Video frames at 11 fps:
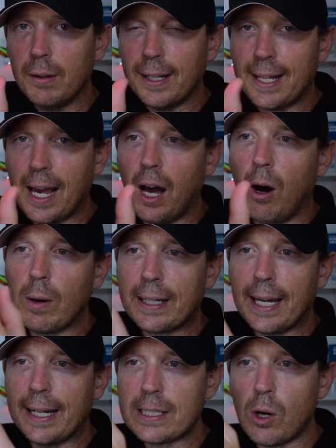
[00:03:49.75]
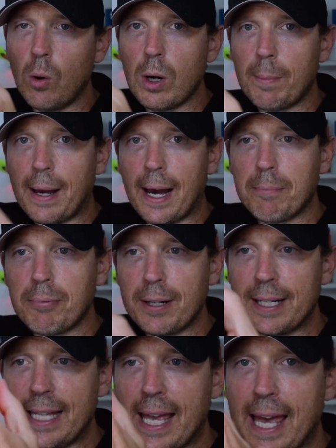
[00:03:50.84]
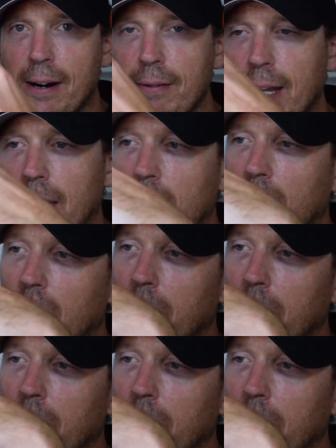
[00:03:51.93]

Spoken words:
Now that hole, again, is all about bringing the air in,